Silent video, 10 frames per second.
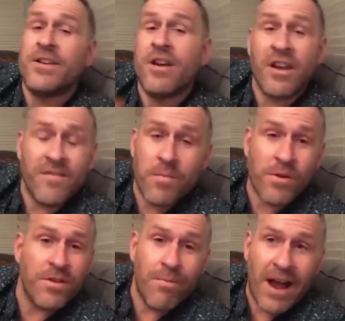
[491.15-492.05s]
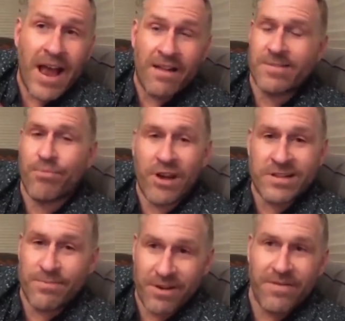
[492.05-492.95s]
None of them are in the White House
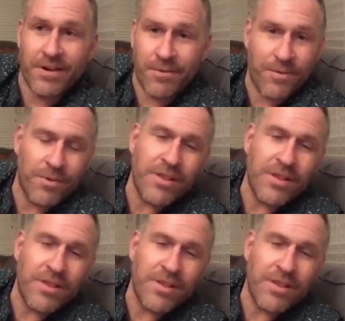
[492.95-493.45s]
press briefing room.